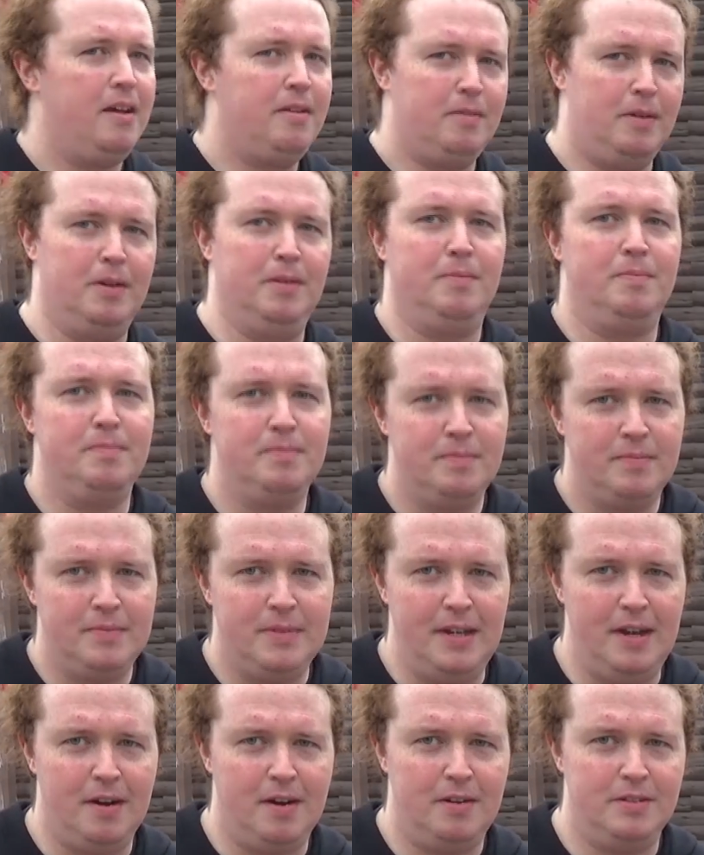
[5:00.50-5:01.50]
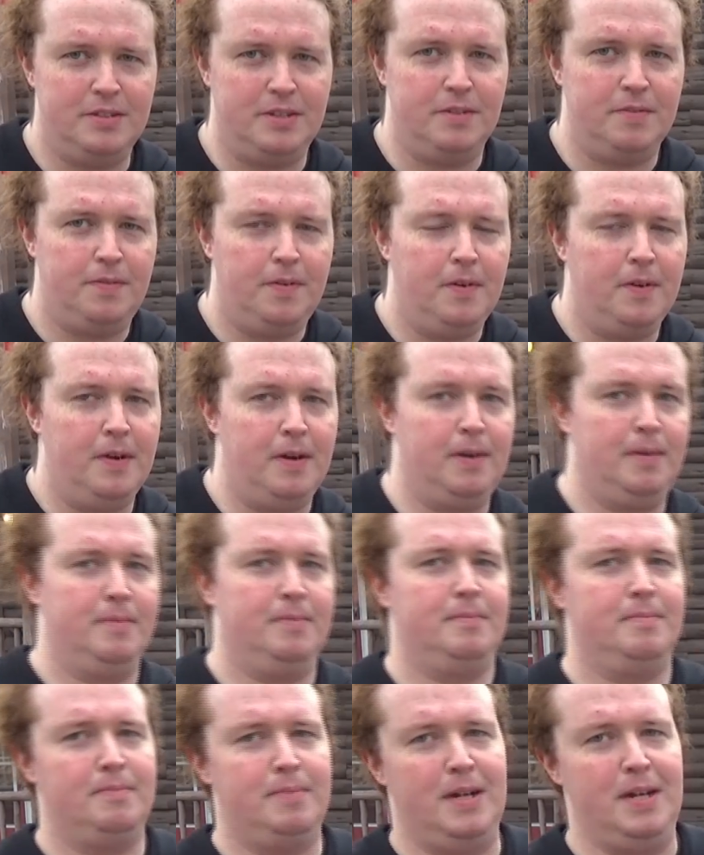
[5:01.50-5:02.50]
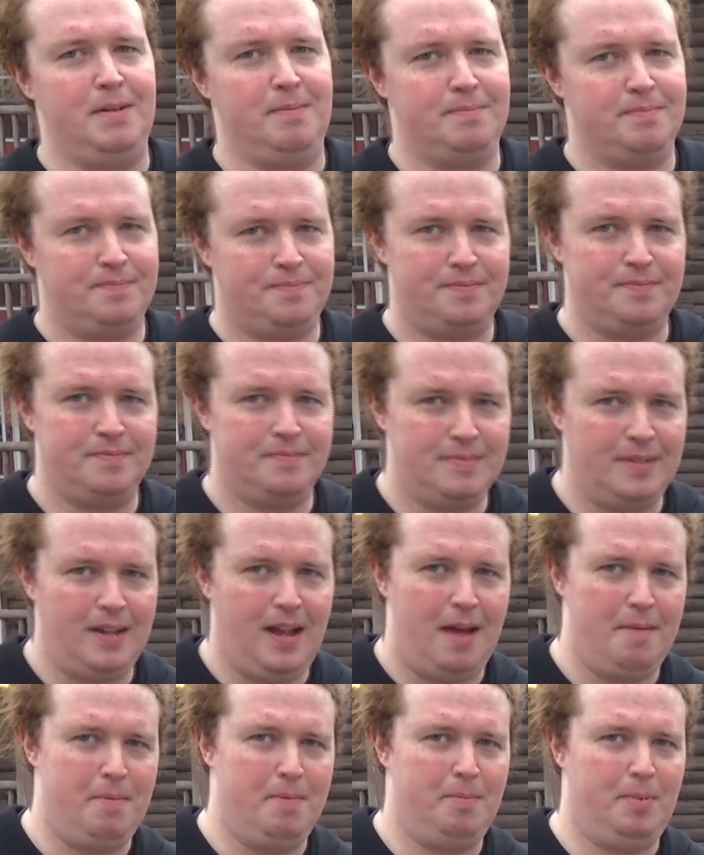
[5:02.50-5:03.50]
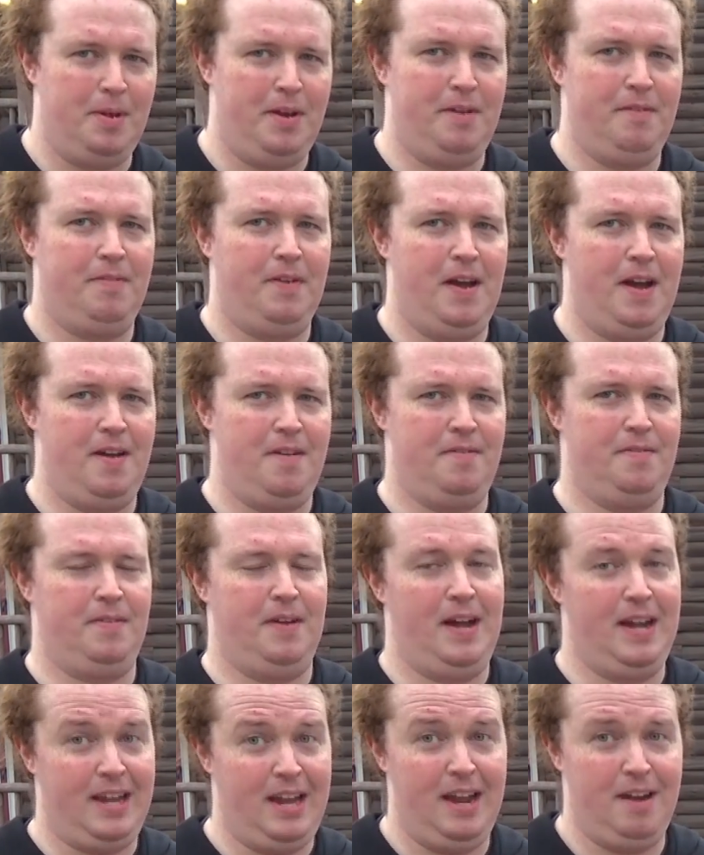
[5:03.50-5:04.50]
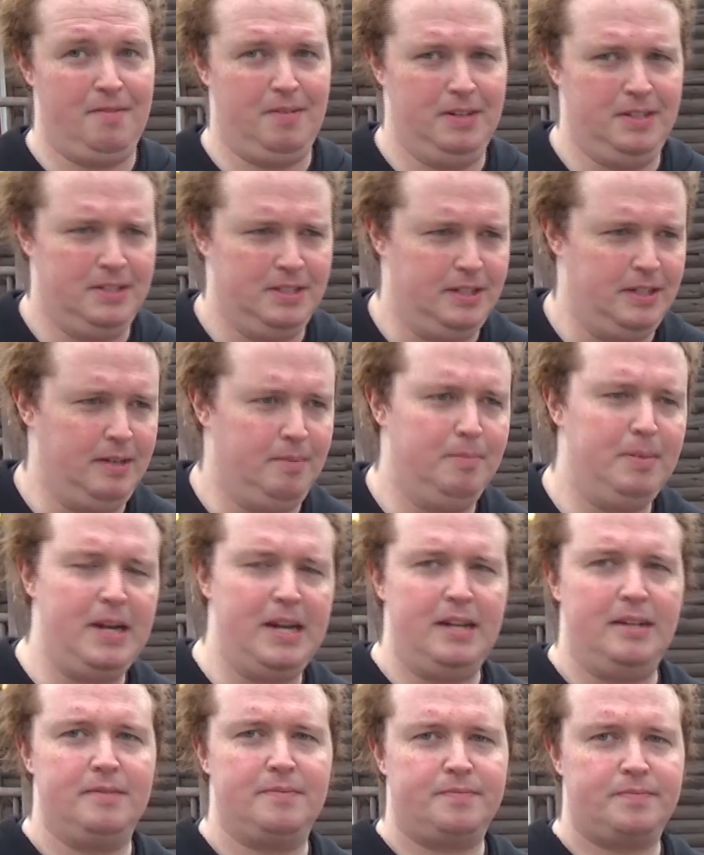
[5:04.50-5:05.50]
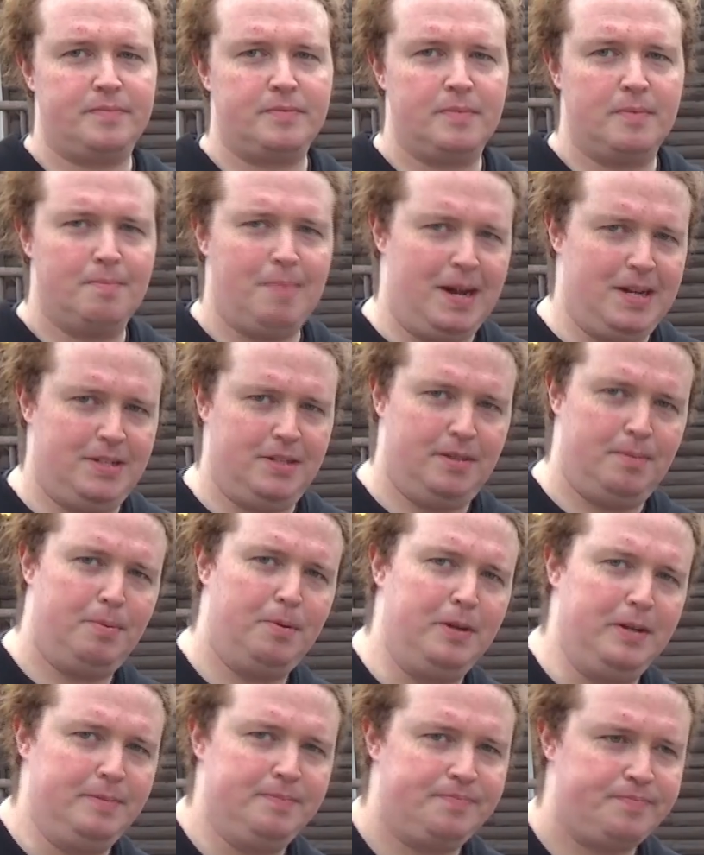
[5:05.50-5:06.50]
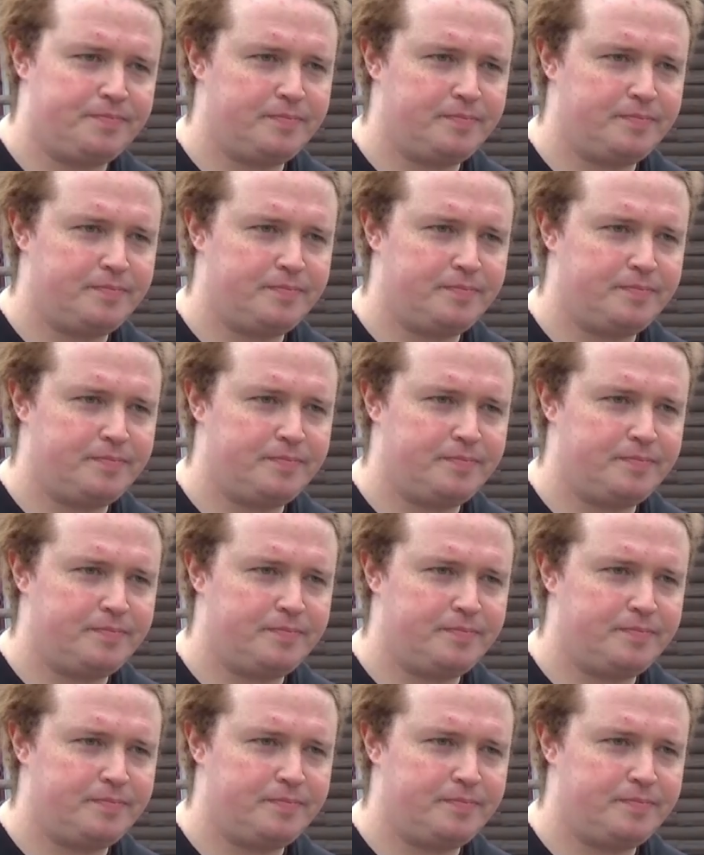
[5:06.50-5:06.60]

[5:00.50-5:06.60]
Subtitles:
Well, Nero's in 4, but I've been playing 5 again recently. But back to the point.